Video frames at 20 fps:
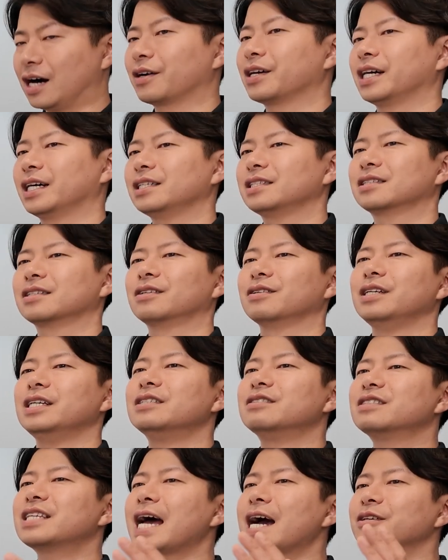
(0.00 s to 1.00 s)
Okay, so
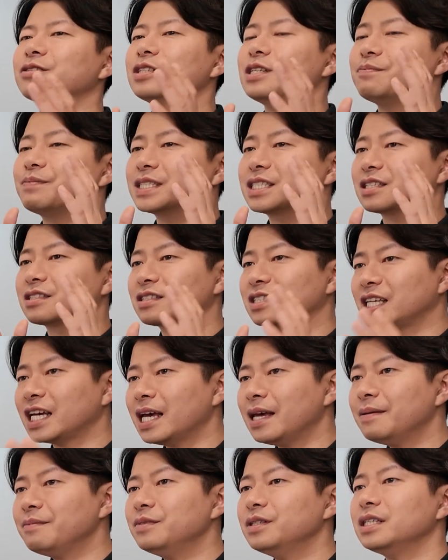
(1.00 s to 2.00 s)
exactly, but the
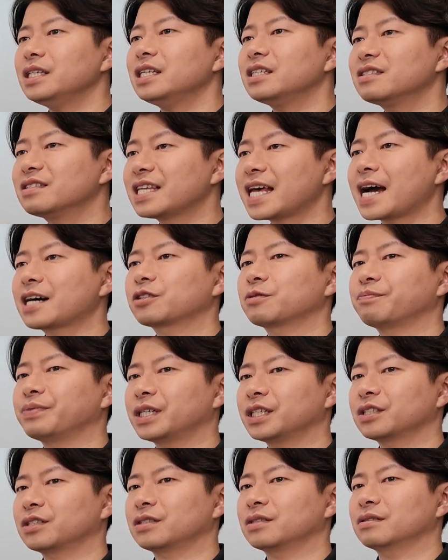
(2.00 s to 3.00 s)
same exact
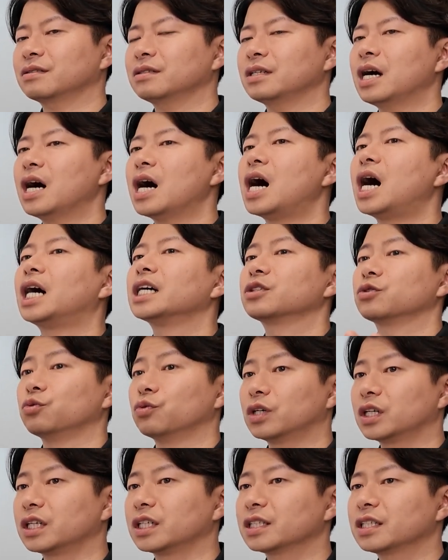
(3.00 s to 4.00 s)
person at
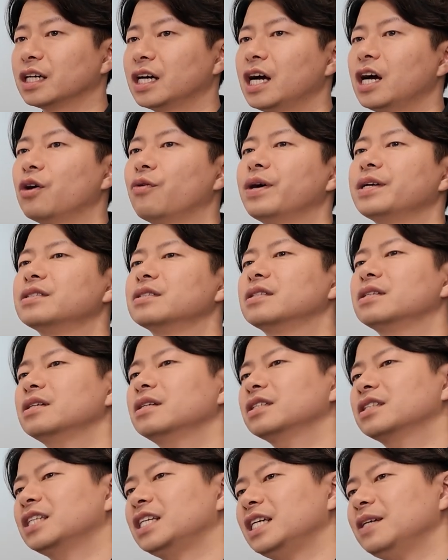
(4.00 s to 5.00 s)
work when
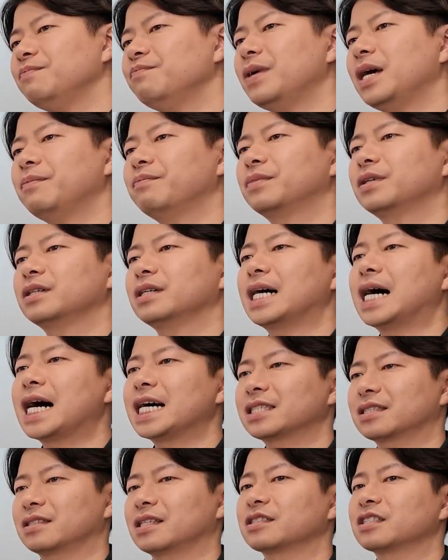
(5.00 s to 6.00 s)
their team member
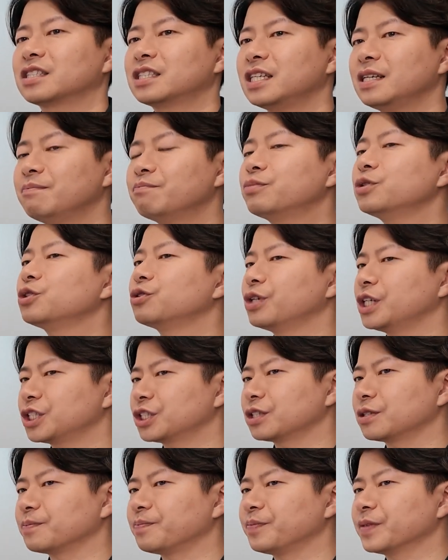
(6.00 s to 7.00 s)
asks a simple
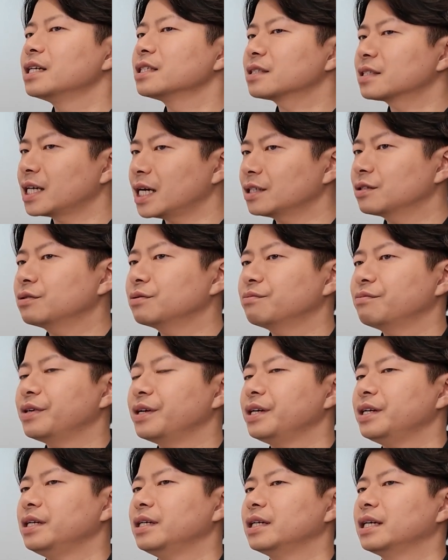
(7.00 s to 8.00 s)
question,
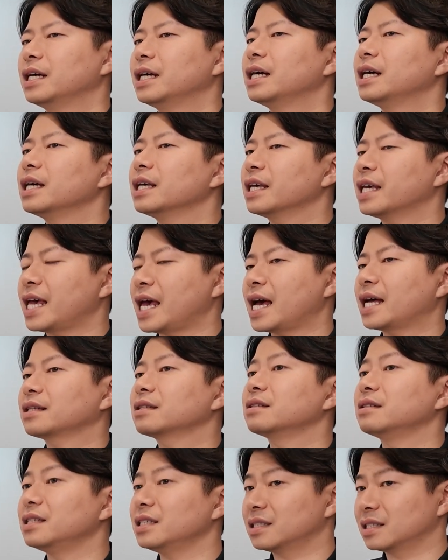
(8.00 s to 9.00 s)
suddenly
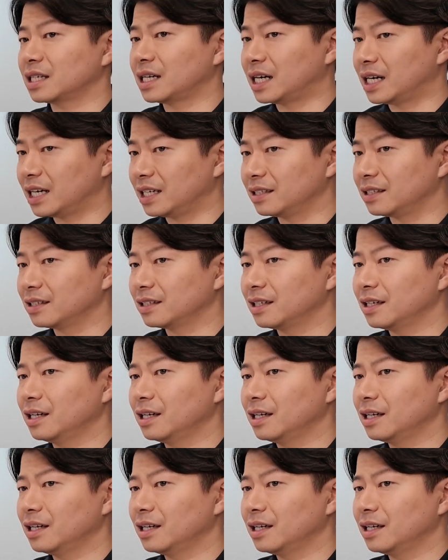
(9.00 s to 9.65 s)
can't decide.